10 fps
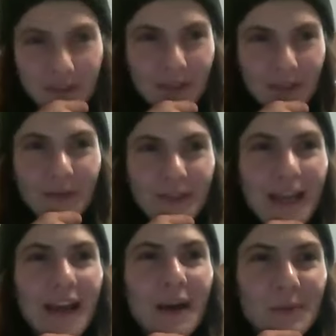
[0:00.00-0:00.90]
so
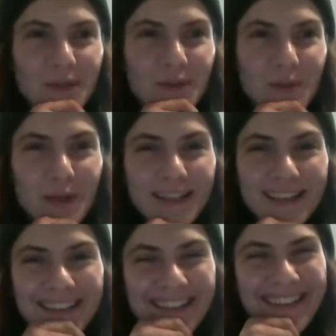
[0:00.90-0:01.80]
that helps everybody.
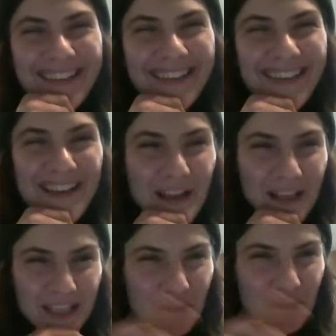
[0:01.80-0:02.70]

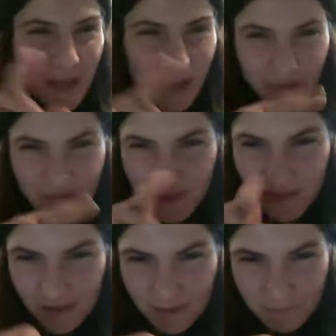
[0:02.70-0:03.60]
Because I know we have
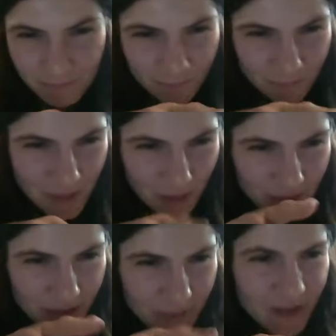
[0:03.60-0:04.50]

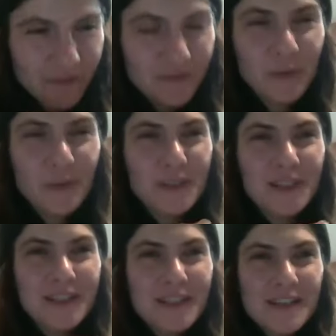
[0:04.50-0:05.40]
some Quebec
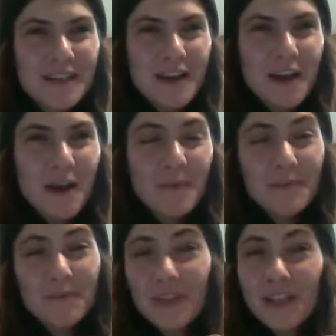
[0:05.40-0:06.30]
folks.
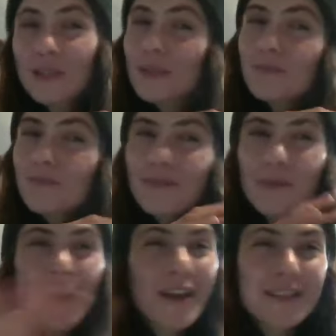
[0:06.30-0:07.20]
It's way